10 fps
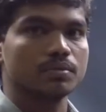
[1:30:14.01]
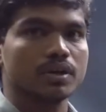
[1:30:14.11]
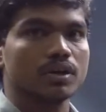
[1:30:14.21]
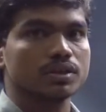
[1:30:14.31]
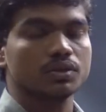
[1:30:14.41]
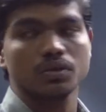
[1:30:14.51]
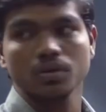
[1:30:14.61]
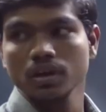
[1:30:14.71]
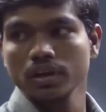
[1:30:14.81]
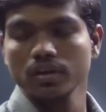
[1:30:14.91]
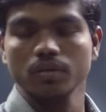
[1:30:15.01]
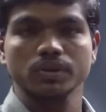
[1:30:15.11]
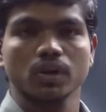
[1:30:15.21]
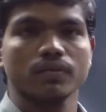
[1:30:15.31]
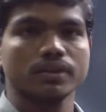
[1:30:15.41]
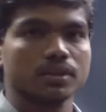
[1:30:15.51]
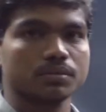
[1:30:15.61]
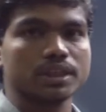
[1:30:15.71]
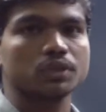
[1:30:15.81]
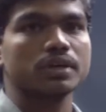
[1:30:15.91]
because you'll be solving some
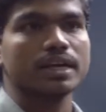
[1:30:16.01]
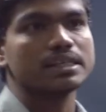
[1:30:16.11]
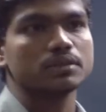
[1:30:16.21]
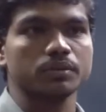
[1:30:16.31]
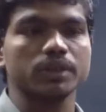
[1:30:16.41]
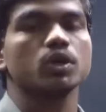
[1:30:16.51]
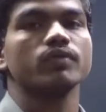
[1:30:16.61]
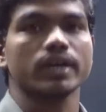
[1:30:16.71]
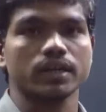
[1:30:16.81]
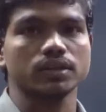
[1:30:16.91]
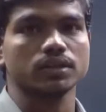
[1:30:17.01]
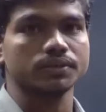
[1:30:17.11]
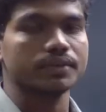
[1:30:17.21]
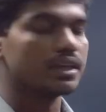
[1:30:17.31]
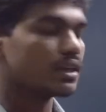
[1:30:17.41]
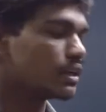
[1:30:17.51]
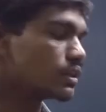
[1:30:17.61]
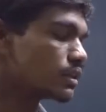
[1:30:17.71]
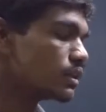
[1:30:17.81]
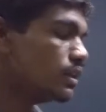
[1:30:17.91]
circuit diagrams based on vectors as well.
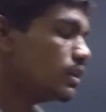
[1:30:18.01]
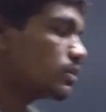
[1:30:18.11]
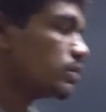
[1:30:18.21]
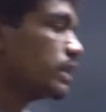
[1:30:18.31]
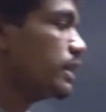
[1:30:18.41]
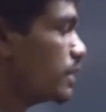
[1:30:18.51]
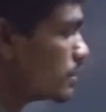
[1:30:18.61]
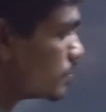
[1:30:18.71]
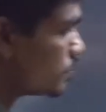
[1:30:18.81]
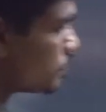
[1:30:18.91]
Correct? So see here.